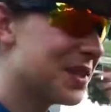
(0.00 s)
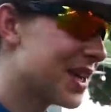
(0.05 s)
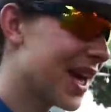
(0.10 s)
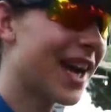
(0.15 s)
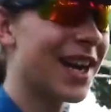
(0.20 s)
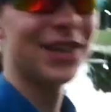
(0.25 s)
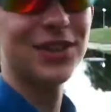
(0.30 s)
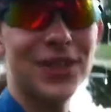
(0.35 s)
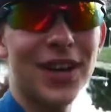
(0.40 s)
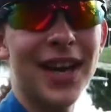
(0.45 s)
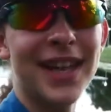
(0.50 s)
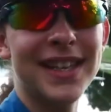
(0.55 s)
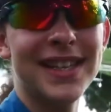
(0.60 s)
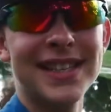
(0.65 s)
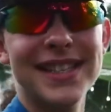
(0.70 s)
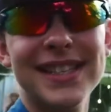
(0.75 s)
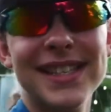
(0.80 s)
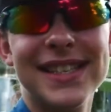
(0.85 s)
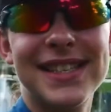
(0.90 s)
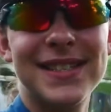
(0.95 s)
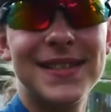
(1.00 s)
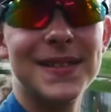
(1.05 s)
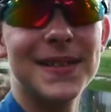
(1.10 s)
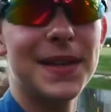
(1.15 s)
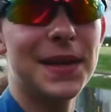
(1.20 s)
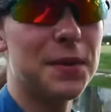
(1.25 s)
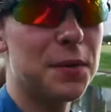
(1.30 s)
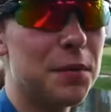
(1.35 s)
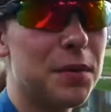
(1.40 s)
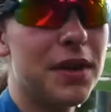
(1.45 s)
you gotta try this.
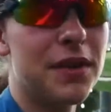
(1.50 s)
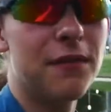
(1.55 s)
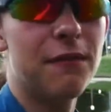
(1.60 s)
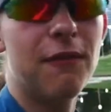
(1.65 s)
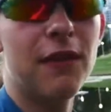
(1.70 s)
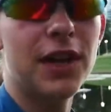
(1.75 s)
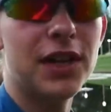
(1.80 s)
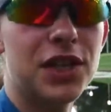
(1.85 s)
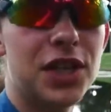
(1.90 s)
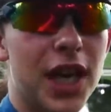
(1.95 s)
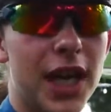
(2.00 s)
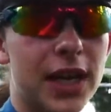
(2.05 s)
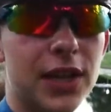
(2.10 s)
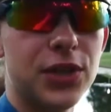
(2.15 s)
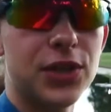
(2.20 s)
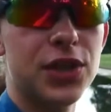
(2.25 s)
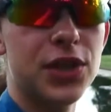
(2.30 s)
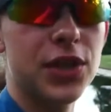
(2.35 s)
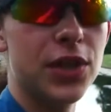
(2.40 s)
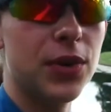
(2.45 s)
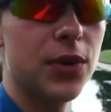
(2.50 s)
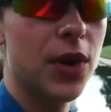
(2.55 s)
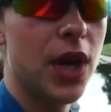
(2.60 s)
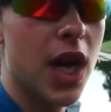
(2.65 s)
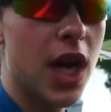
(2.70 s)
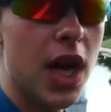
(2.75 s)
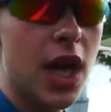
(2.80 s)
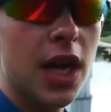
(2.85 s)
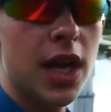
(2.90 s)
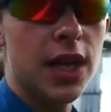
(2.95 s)
It'll be a fun challenge to do.
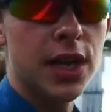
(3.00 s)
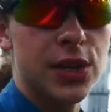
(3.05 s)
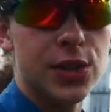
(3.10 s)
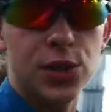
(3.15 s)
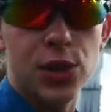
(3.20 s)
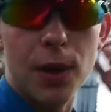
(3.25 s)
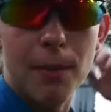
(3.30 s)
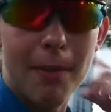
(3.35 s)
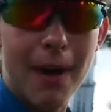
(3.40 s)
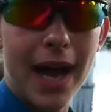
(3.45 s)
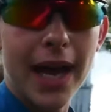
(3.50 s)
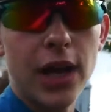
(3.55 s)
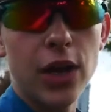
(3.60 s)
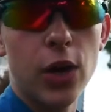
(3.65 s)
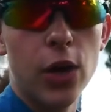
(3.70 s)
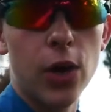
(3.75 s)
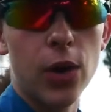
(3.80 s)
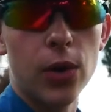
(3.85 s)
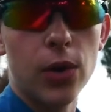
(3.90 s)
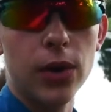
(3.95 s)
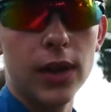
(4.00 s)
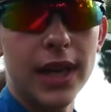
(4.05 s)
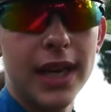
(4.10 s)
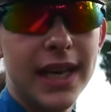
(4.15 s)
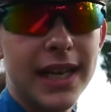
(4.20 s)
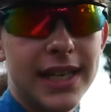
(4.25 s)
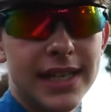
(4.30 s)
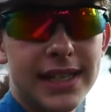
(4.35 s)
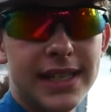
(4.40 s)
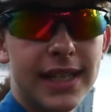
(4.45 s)
So my goal
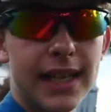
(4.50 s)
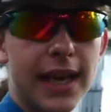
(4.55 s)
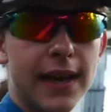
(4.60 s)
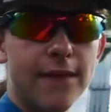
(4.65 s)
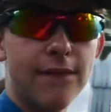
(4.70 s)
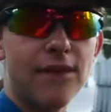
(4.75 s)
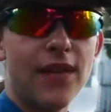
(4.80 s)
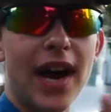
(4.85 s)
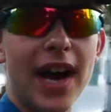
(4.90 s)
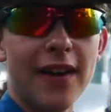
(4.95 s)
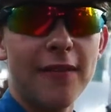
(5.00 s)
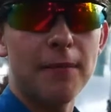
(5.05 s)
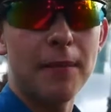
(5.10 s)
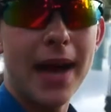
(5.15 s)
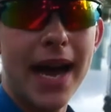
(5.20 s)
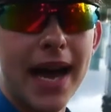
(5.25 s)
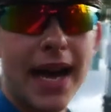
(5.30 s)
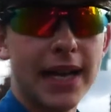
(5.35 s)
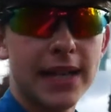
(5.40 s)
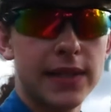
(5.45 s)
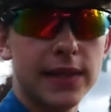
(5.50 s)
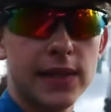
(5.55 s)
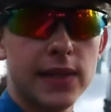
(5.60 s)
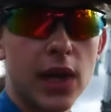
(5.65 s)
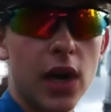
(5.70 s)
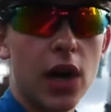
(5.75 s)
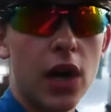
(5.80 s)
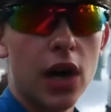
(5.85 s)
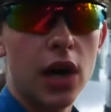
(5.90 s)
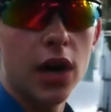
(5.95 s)
is to get 5 bass
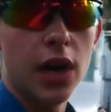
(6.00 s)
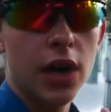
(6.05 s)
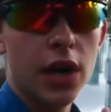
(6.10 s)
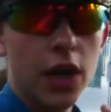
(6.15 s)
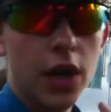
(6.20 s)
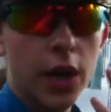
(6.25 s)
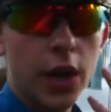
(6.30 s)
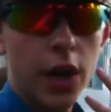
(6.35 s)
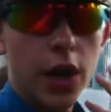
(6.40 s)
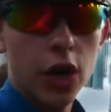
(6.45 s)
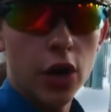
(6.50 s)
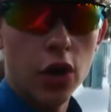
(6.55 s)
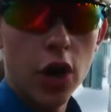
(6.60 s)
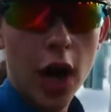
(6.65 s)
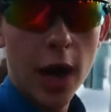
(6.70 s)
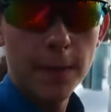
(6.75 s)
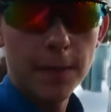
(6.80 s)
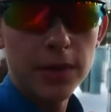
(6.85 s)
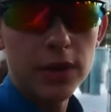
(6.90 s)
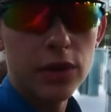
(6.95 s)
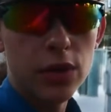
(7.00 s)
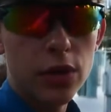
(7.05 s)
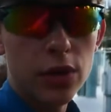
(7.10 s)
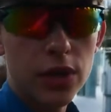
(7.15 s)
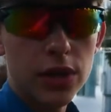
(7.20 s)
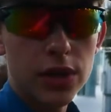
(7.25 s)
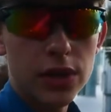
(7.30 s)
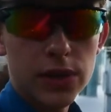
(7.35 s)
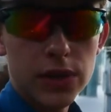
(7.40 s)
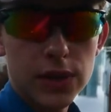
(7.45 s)
on crappie
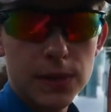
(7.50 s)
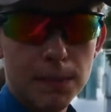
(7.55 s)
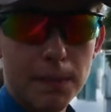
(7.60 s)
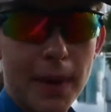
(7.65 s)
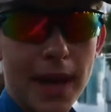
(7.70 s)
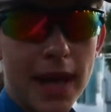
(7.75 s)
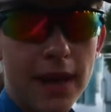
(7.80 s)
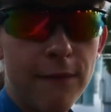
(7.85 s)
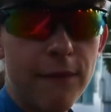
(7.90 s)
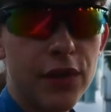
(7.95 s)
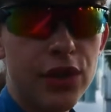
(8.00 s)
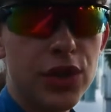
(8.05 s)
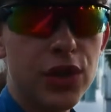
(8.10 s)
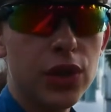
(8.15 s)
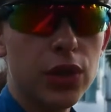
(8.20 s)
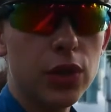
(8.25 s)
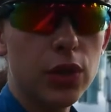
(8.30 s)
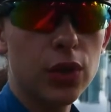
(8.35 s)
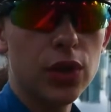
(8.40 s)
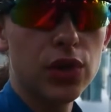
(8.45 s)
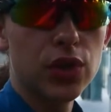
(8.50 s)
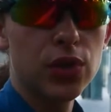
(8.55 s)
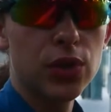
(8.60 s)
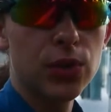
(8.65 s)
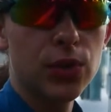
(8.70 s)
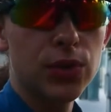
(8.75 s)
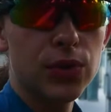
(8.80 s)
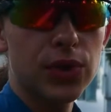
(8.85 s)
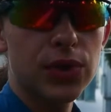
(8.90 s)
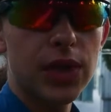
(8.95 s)
lures, pan fishing lures
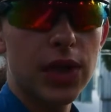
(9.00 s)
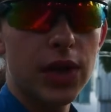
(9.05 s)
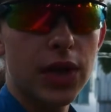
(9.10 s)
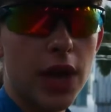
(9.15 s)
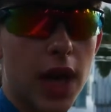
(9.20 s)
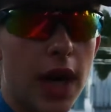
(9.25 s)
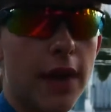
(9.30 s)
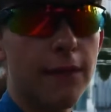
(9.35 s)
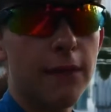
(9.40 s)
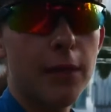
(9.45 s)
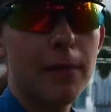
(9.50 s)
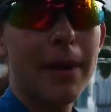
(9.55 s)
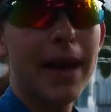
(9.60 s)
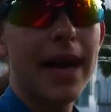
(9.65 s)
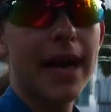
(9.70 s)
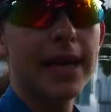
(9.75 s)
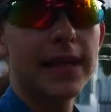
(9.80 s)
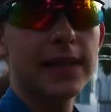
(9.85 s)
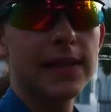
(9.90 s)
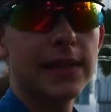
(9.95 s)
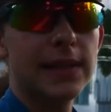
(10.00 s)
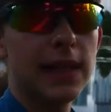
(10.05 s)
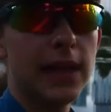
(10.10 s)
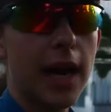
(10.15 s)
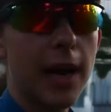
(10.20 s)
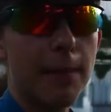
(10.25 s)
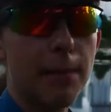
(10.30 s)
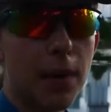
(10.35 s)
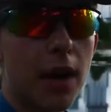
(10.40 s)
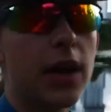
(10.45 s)
that are not for bass that
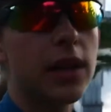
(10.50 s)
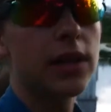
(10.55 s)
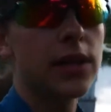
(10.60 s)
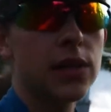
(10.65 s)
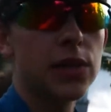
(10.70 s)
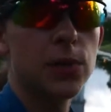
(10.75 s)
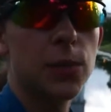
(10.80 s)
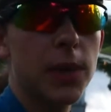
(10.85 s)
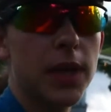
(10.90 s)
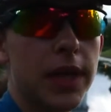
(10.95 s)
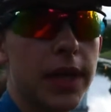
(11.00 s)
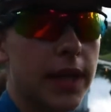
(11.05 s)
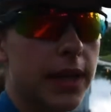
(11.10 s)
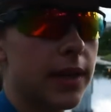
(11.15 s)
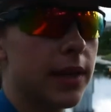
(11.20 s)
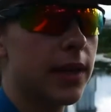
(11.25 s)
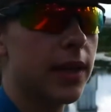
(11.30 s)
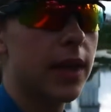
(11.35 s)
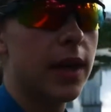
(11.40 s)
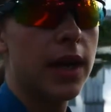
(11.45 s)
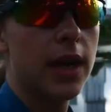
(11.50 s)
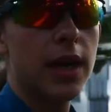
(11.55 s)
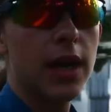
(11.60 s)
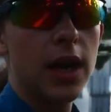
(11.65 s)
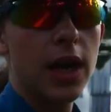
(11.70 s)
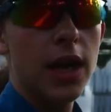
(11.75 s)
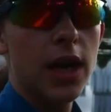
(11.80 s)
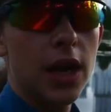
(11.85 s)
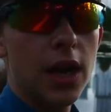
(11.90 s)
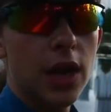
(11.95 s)
I bought this weekend.
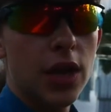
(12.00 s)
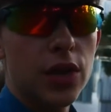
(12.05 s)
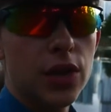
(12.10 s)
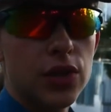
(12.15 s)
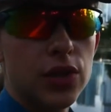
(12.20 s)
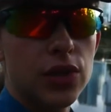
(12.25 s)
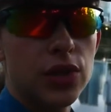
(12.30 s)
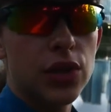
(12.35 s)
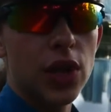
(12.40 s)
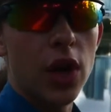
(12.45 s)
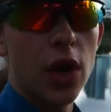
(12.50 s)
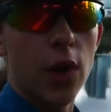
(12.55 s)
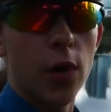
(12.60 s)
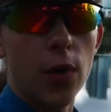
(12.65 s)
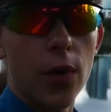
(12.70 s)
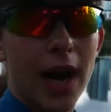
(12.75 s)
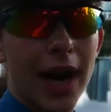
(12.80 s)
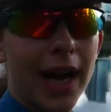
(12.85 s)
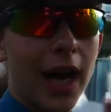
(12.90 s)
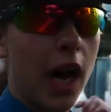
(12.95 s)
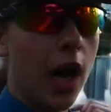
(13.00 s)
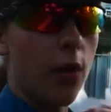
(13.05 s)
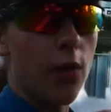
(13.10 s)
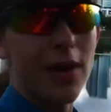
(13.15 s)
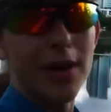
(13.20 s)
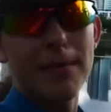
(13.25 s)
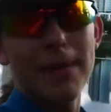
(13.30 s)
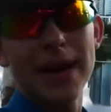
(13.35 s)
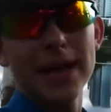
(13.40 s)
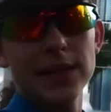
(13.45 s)
So I got
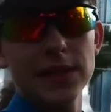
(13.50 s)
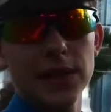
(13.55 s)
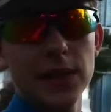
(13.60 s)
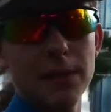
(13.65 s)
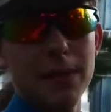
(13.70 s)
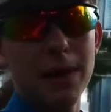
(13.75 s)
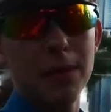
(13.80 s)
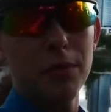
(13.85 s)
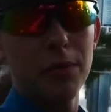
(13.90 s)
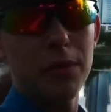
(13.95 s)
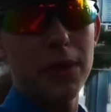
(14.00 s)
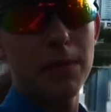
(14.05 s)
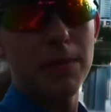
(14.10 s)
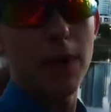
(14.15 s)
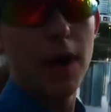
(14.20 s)
1 bass on the bumblebee